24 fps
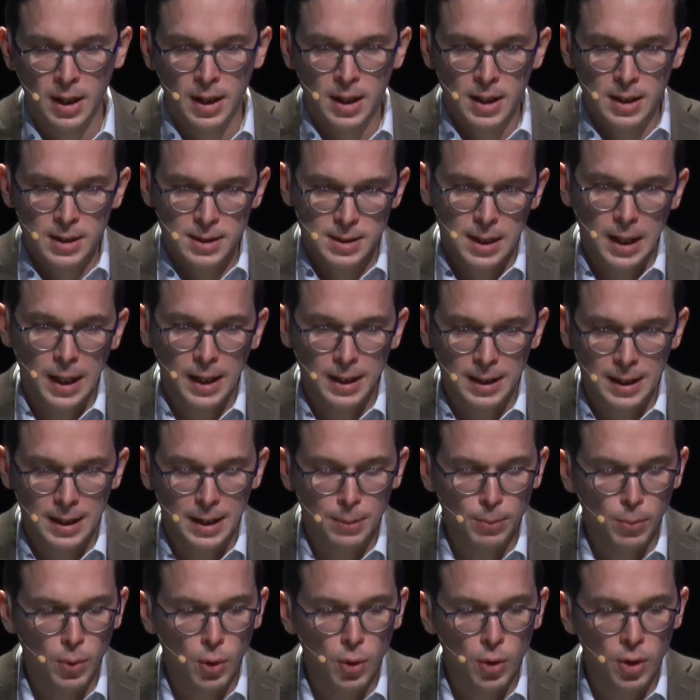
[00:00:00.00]
slightly
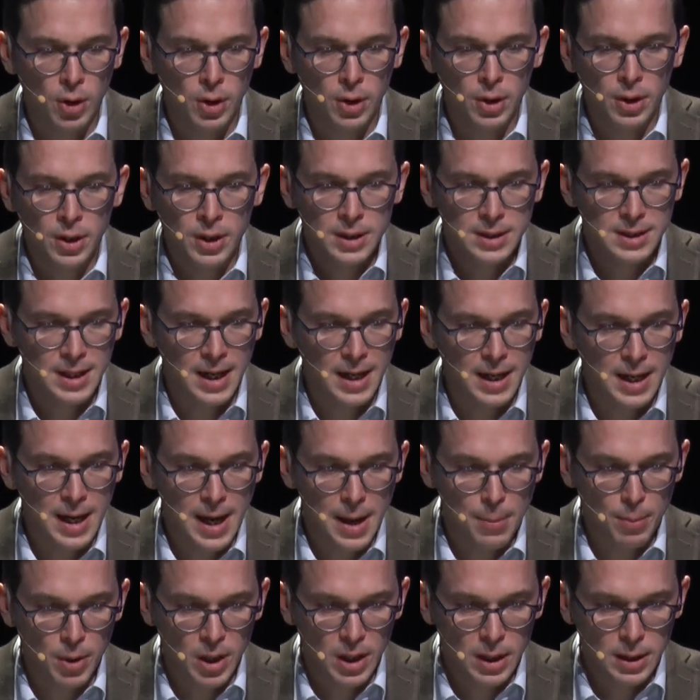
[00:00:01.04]
more
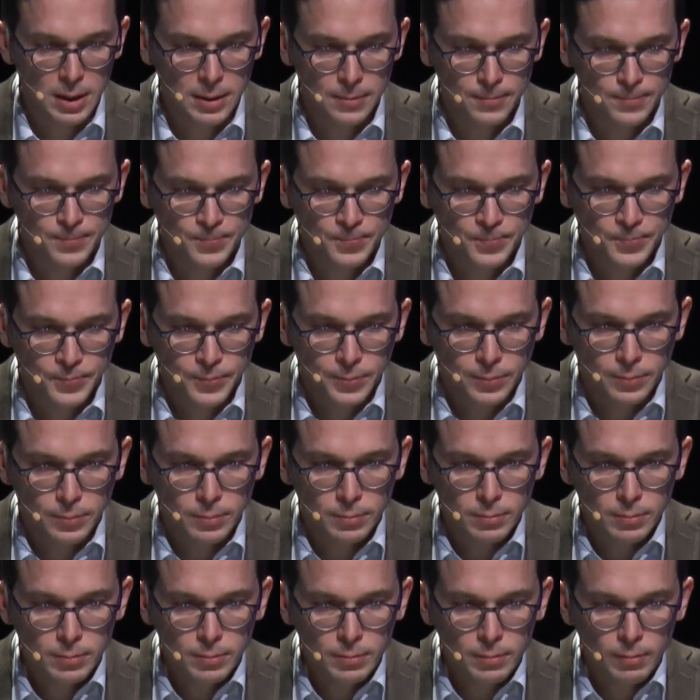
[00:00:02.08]
dynamic.
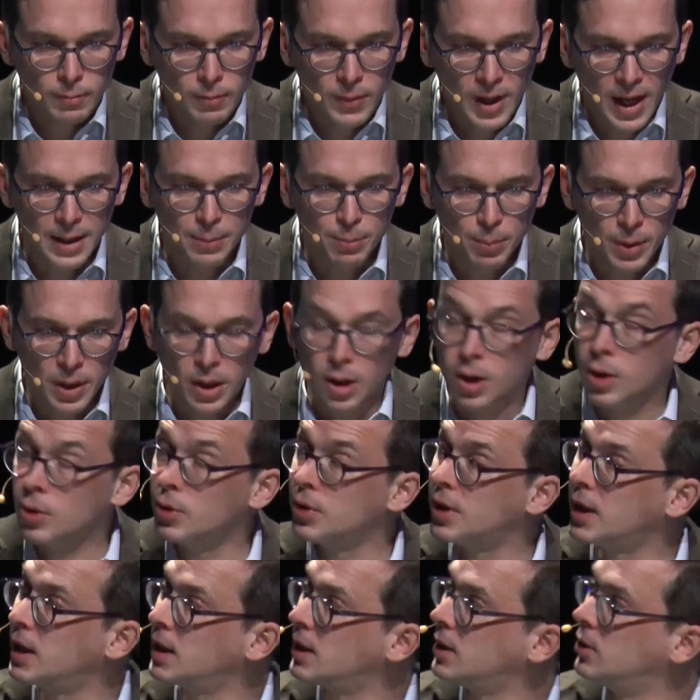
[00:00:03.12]
And below
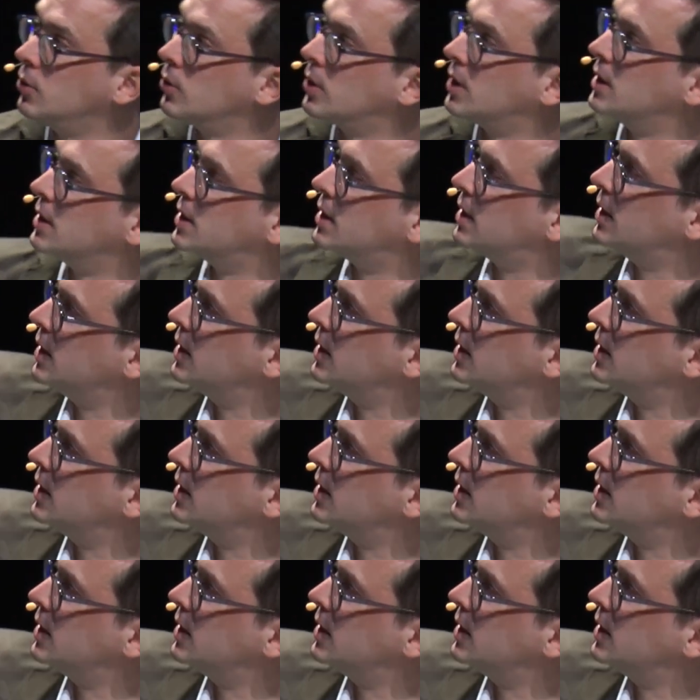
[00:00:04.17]
that, you can see